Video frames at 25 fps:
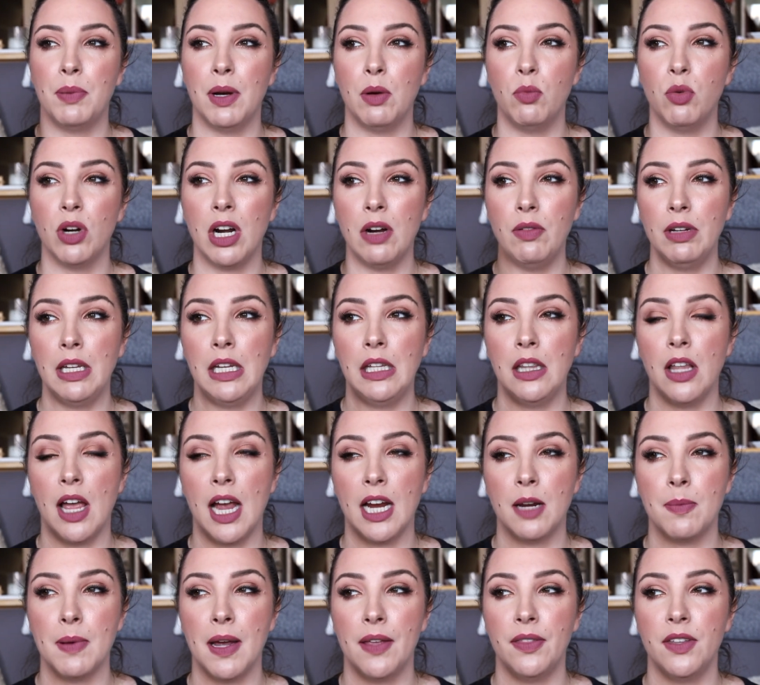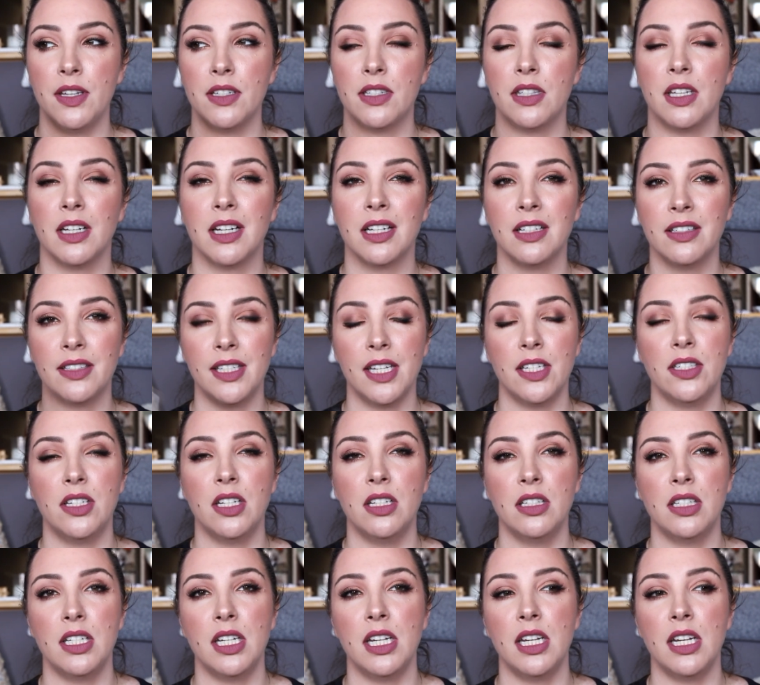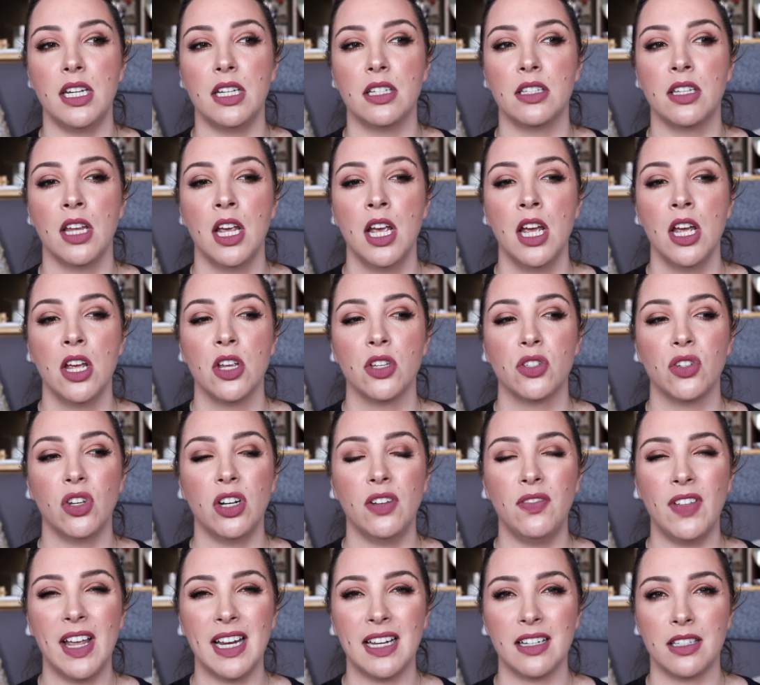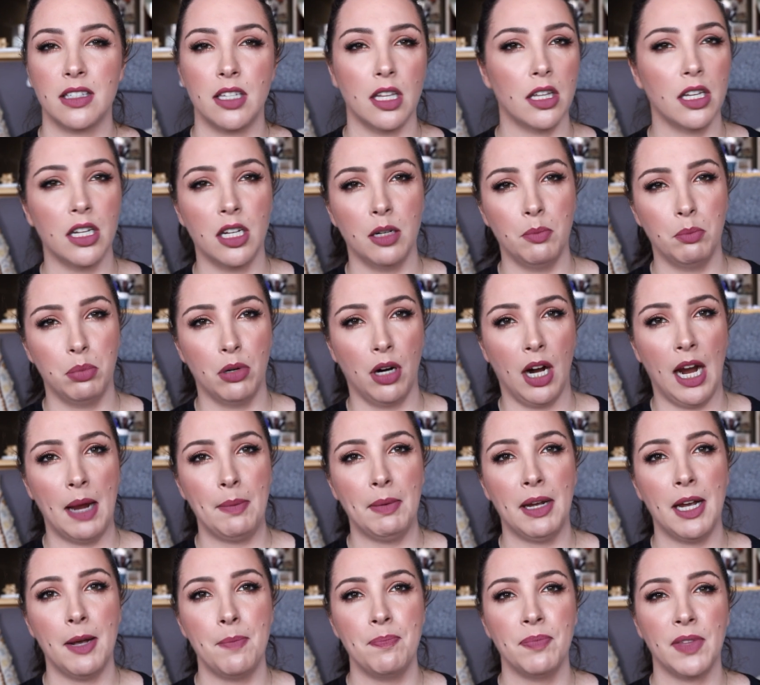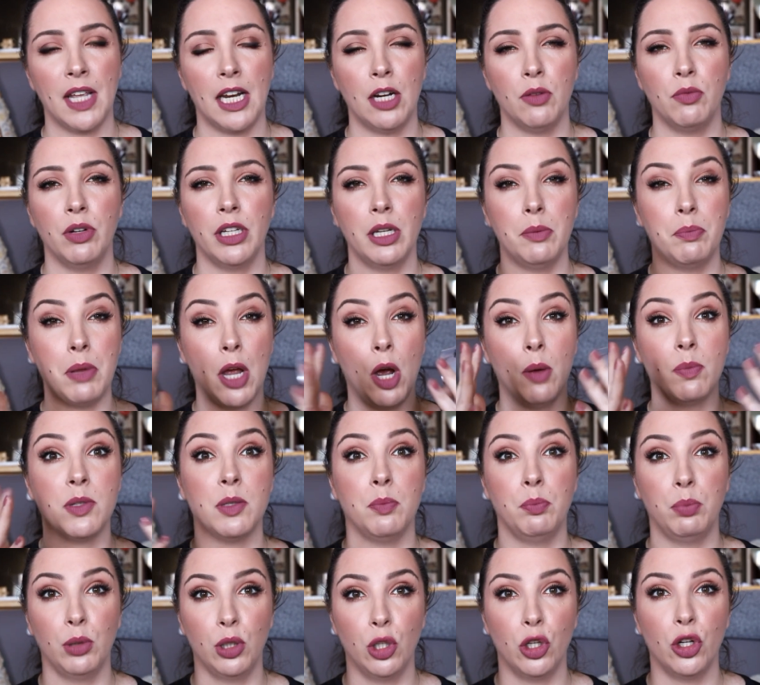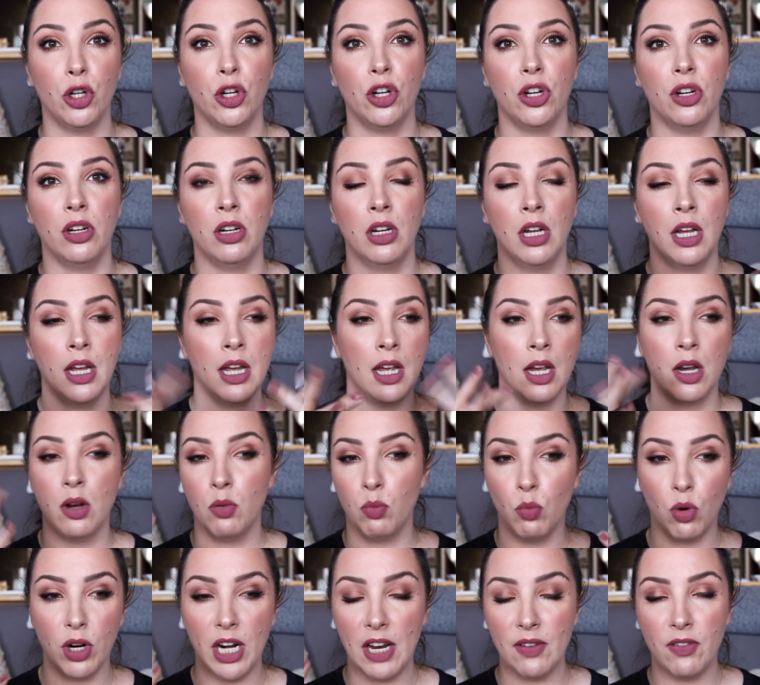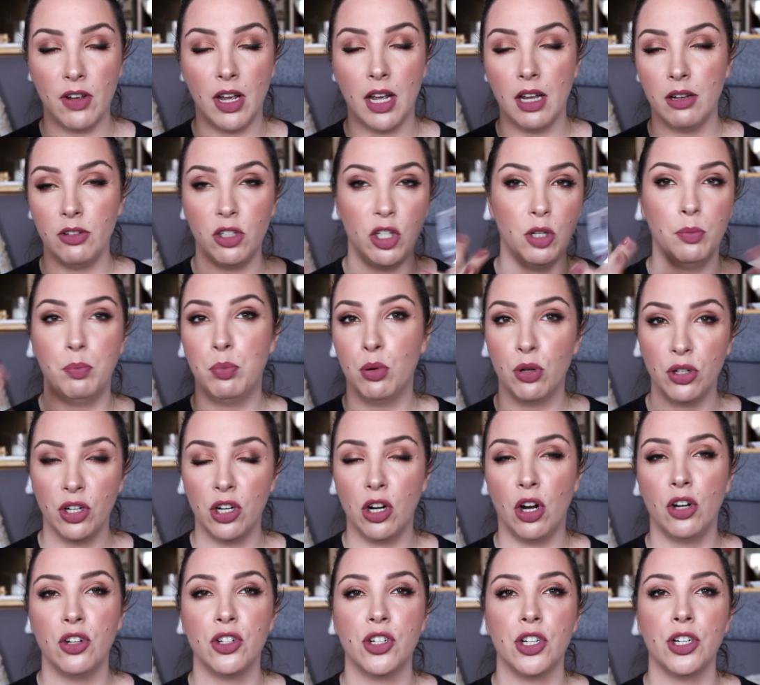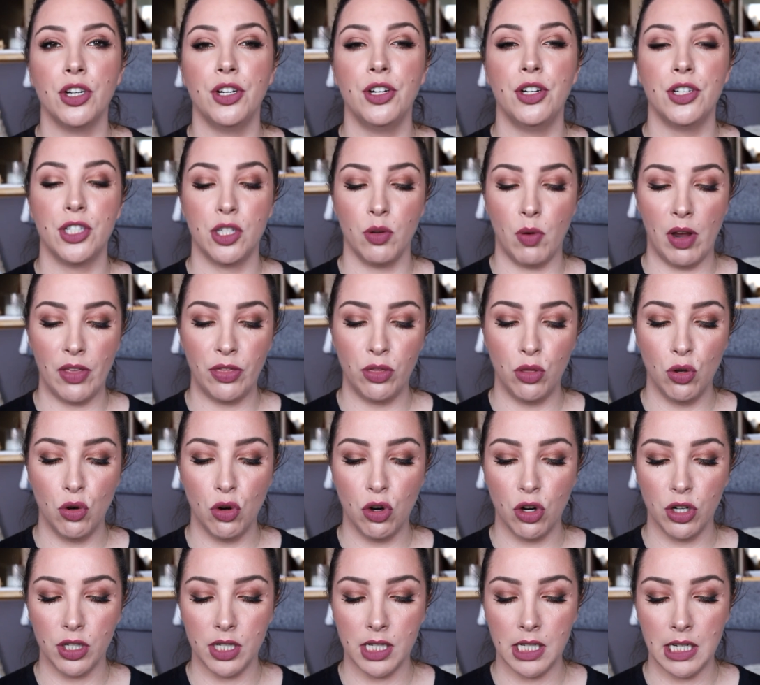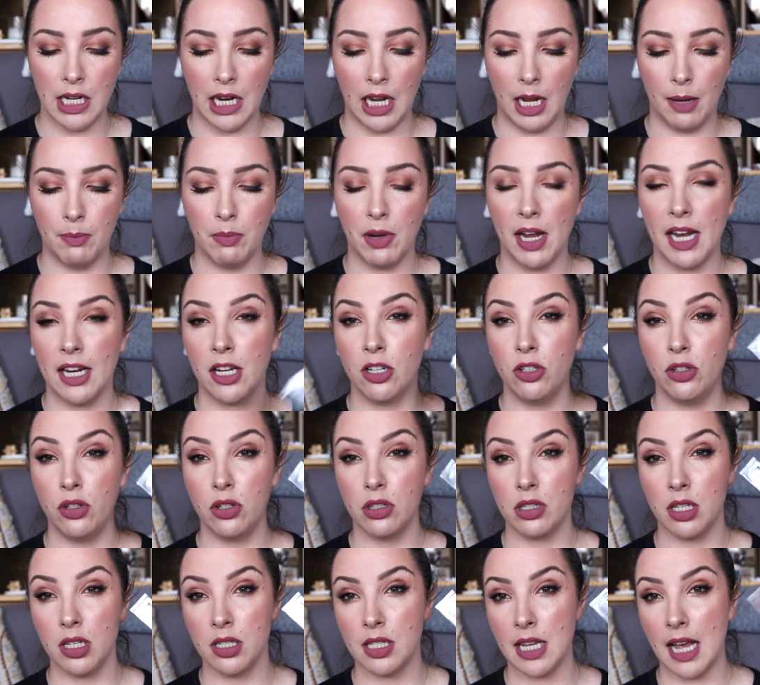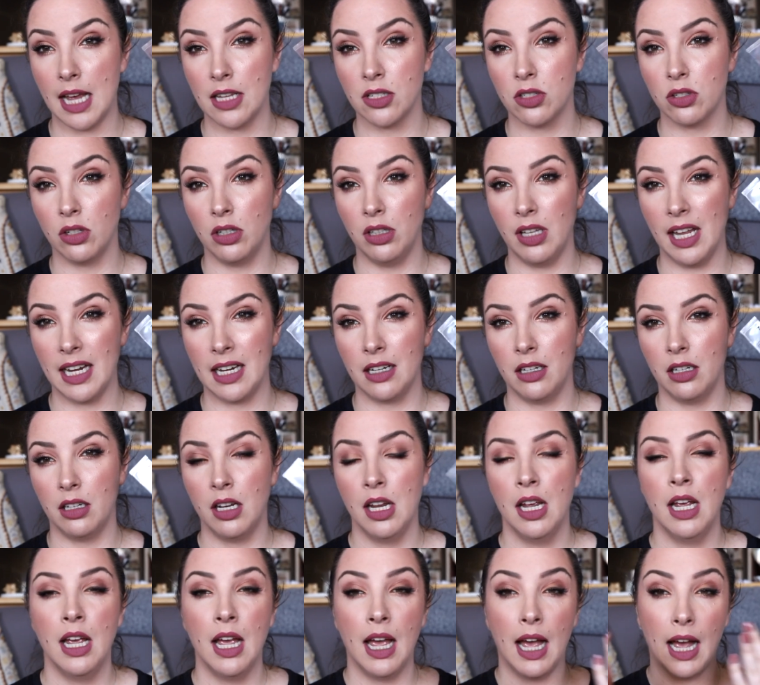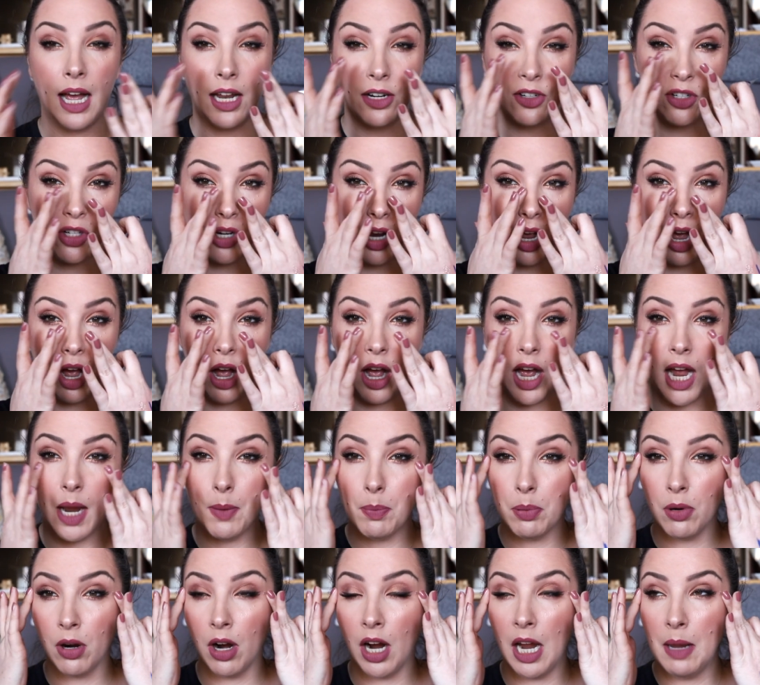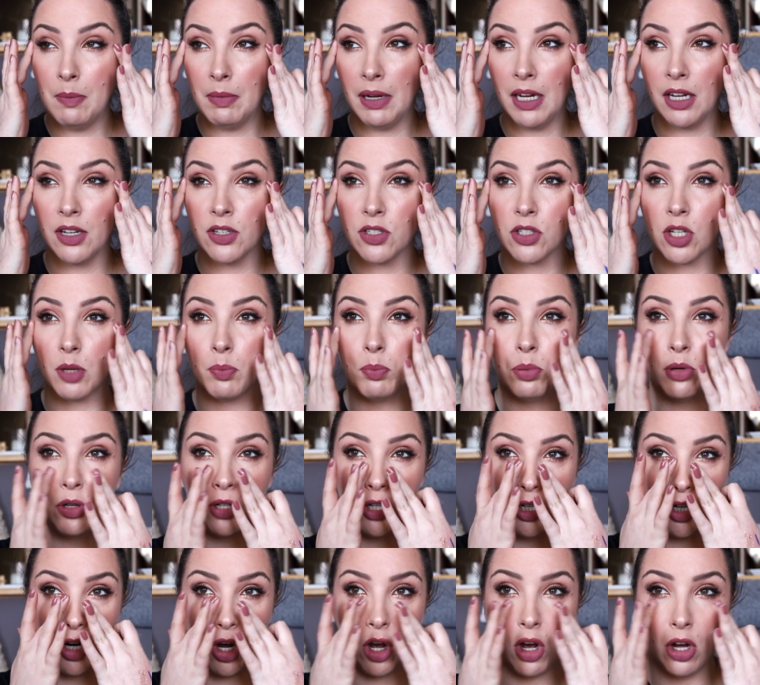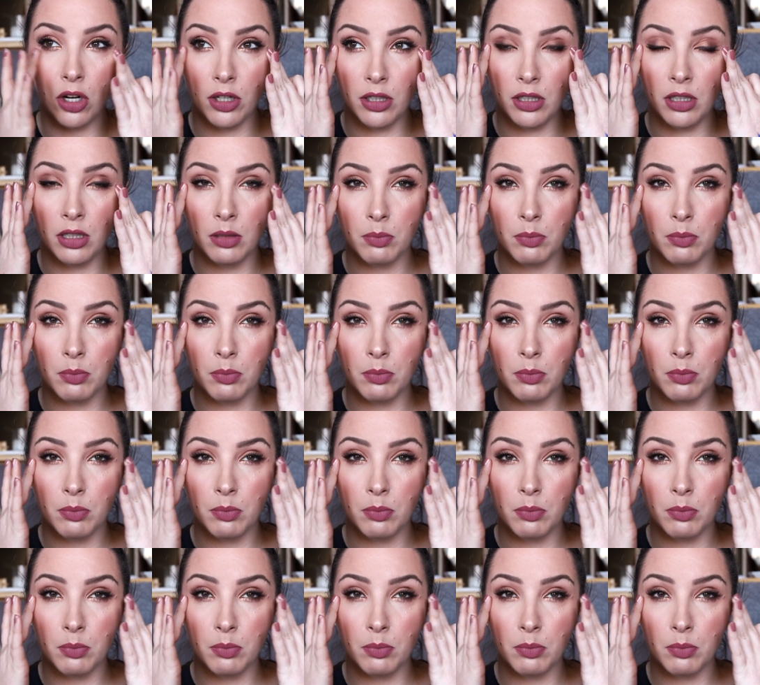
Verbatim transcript: But what I really like about this, the consistency is sort of like a silicone primer, and it really helps blur whatever you put it onto. So I thought um, I can use this as sort of like an under eye primer. So put it on